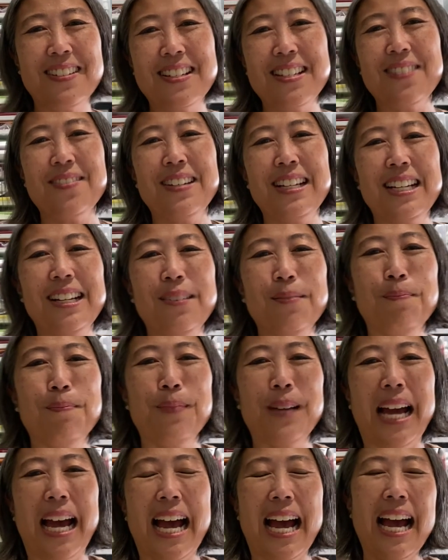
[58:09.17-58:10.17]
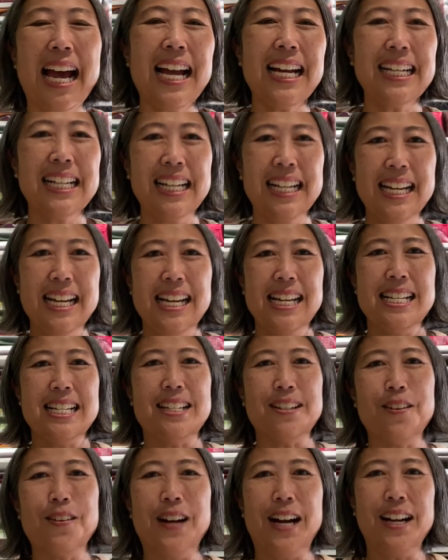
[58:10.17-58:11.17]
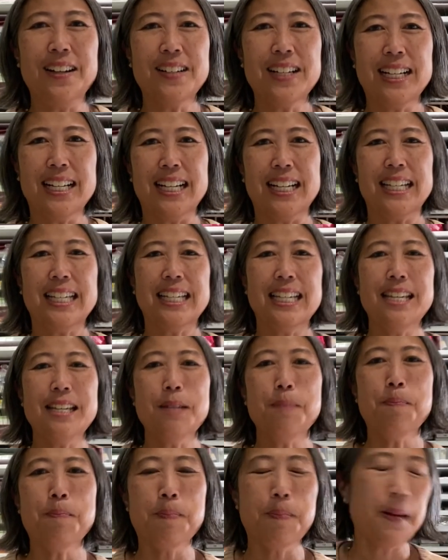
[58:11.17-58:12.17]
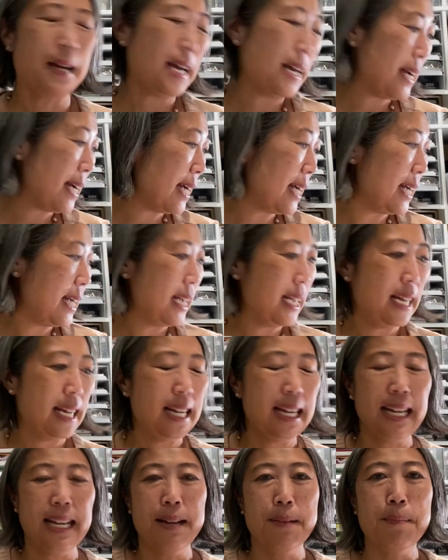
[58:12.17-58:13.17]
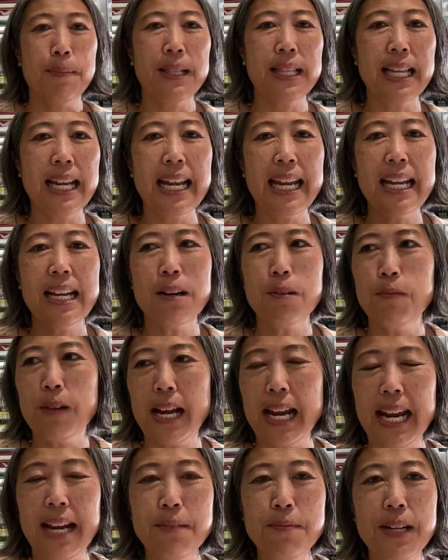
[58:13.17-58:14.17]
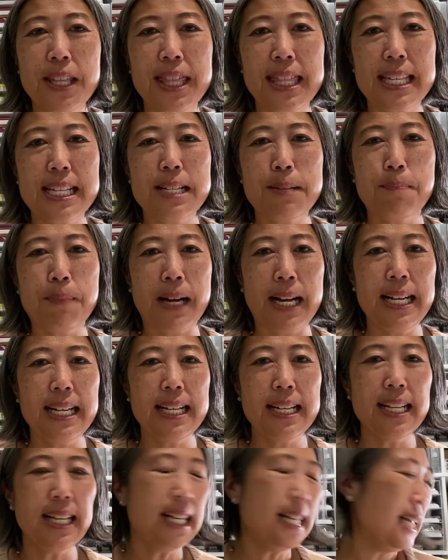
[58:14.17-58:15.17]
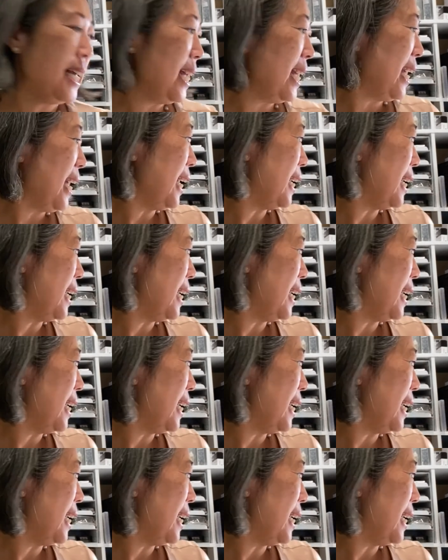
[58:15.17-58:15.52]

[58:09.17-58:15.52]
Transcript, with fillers: So that is our card for today. Okay, so it is really a very simple